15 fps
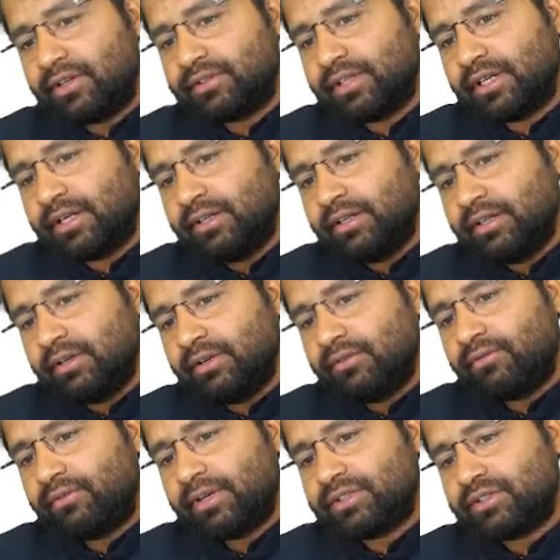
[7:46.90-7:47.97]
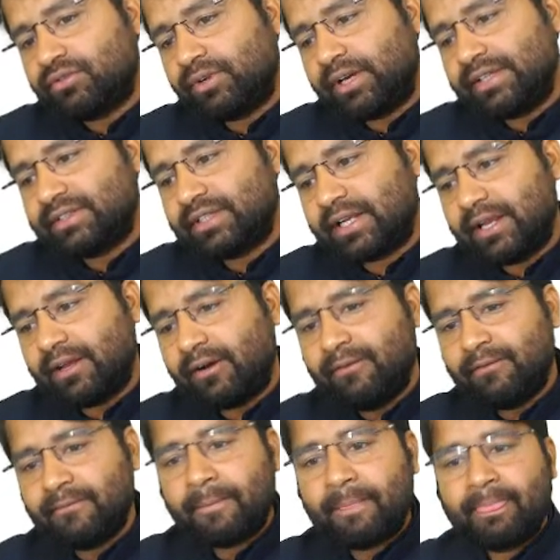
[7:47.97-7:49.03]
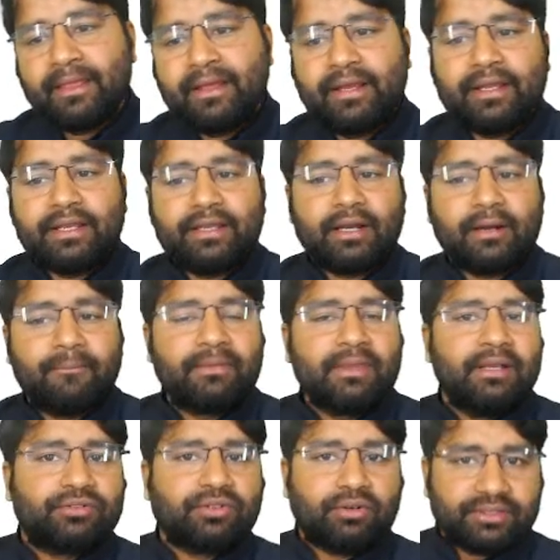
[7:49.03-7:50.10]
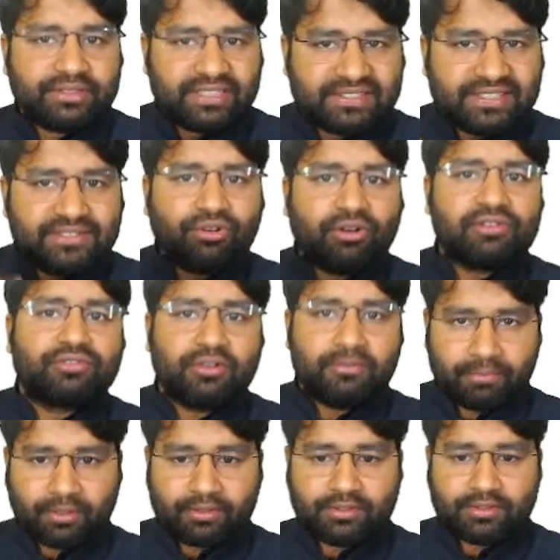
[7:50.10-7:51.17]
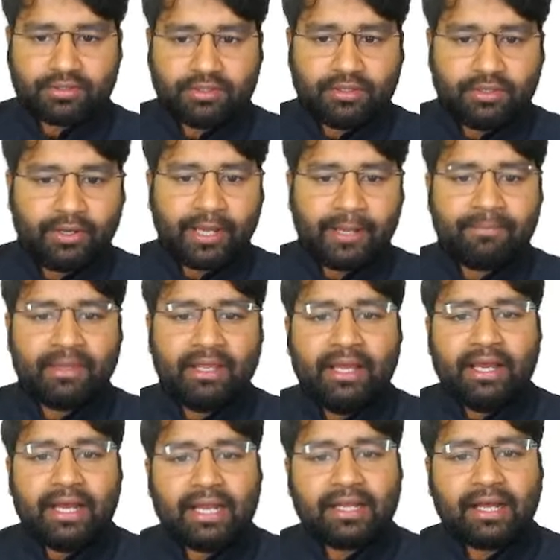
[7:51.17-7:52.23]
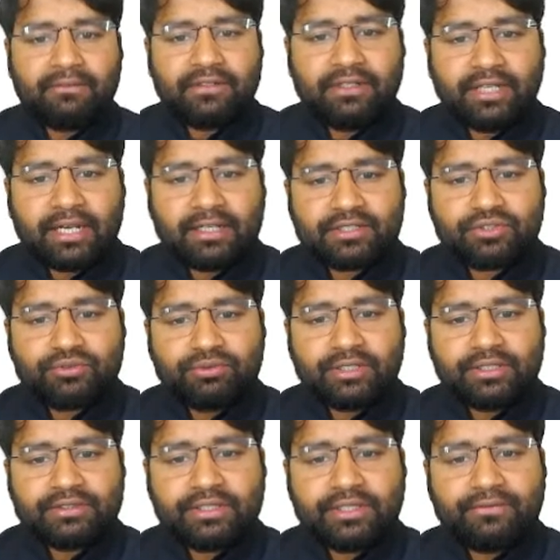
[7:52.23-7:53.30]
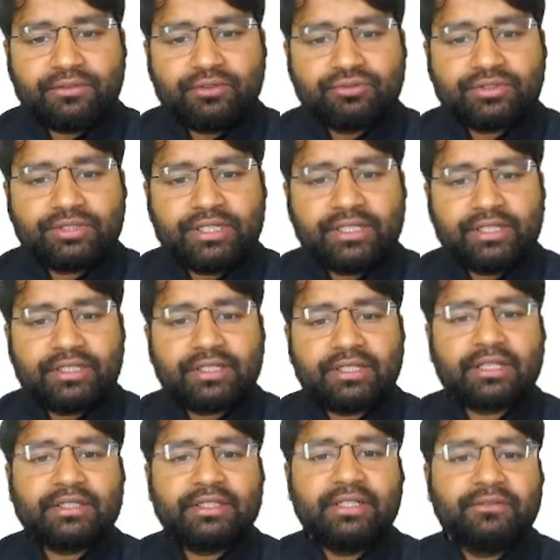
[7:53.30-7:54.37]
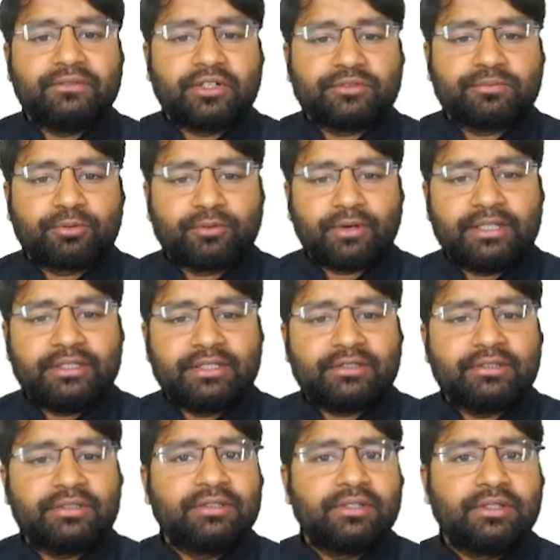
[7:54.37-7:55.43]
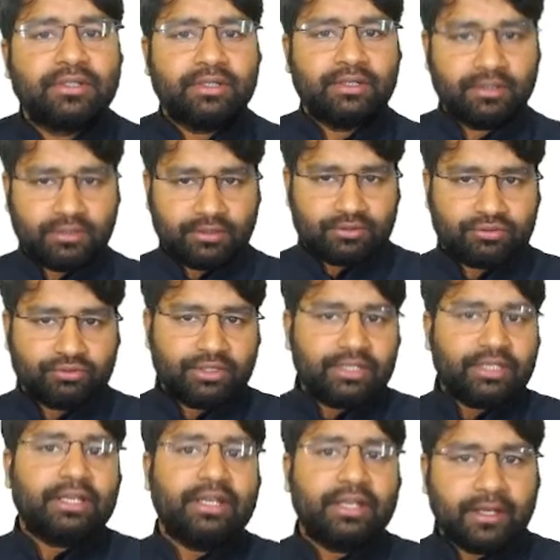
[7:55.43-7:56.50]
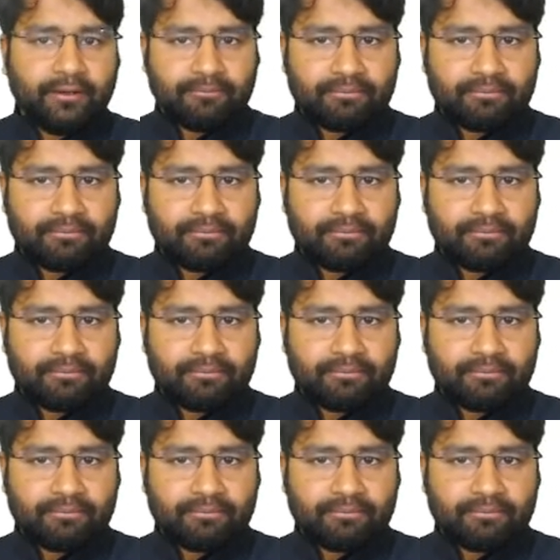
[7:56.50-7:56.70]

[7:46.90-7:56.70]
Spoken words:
the first Viceroy of India. So this is also important. Okay, and after that students, if you see, nothing was provided to Indian here.